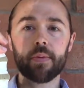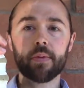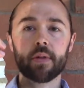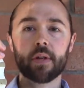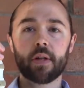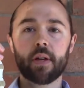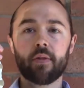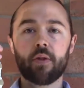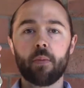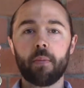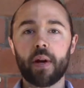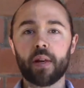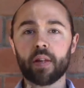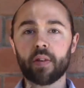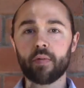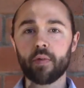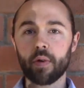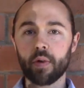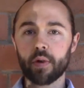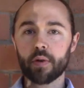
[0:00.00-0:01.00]
I don't have the
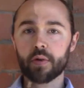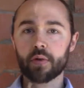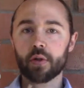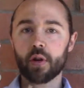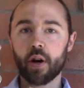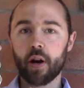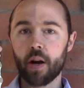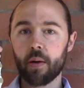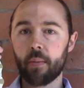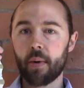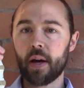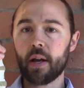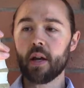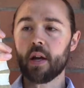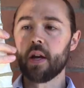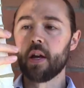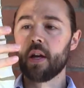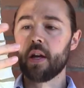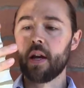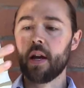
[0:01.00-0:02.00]
best view here, sorry, but
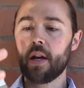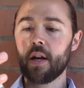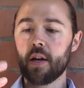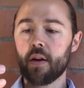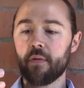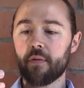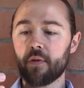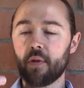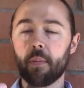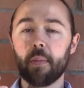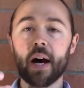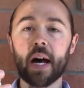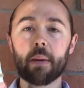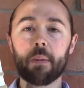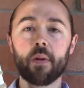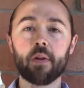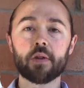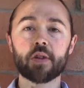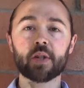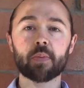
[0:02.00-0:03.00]
from the bottom
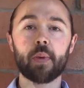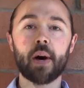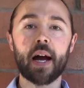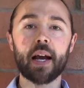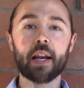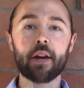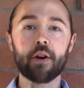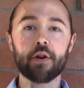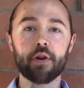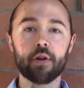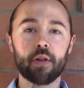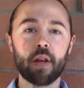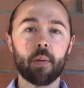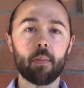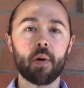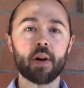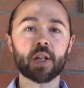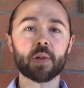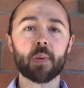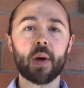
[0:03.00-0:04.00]
of your spine here, in your
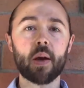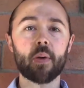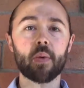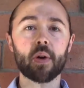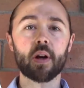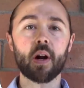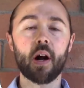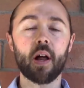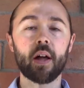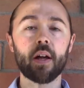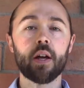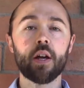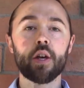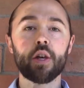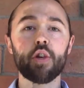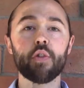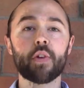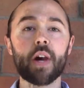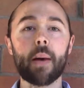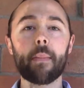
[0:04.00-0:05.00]
lumbar spine, we call it,
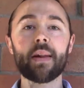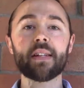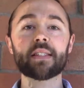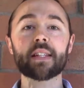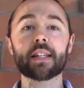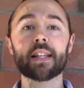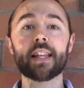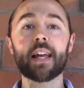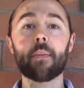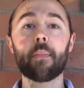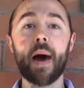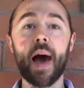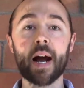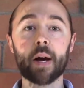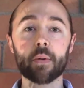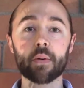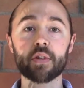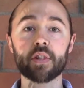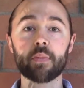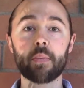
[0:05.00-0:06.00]
you've got basically a
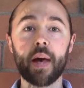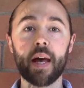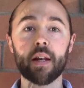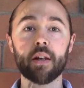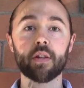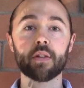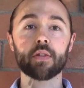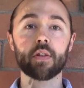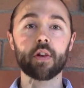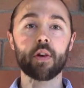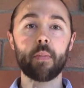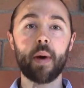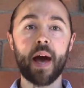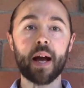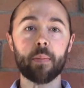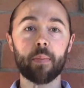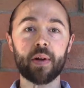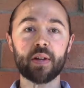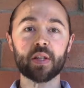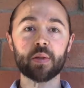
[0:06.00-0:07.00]
backwards bend. So your
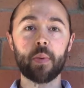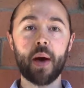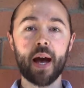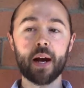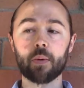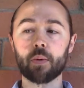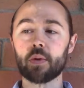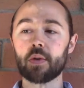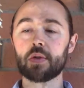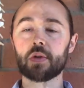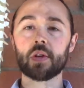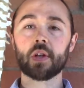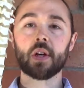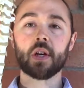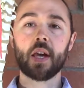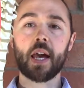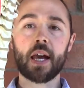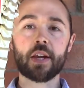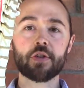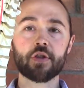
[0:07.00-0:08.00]
back bends backwards.
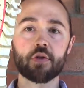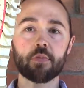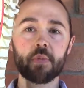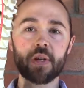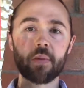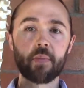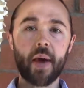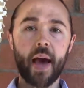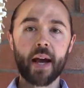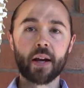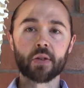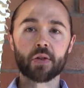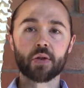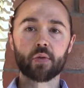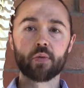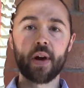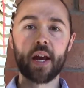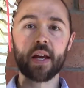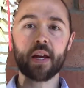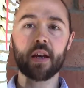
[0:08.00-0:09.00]
At your mid back, so
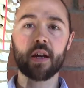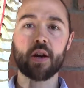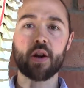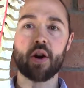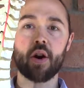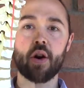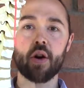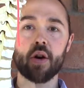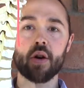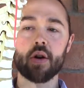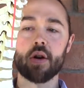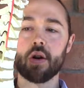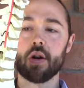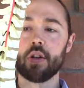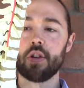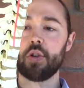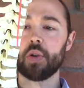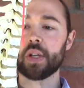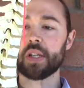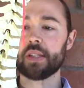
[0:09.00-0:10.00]
right here,
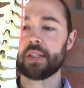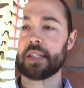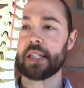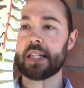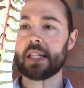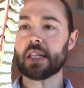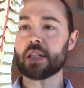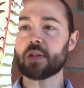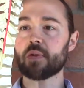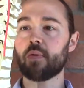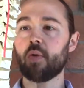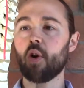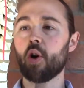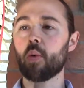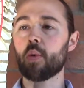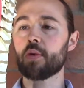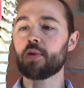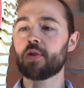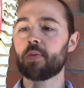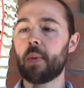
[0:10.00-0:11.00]
you can see this
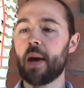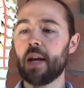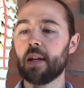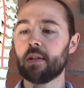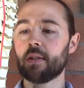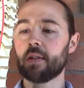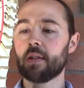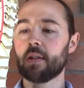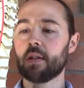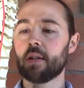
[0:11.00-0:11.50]
forwards bend.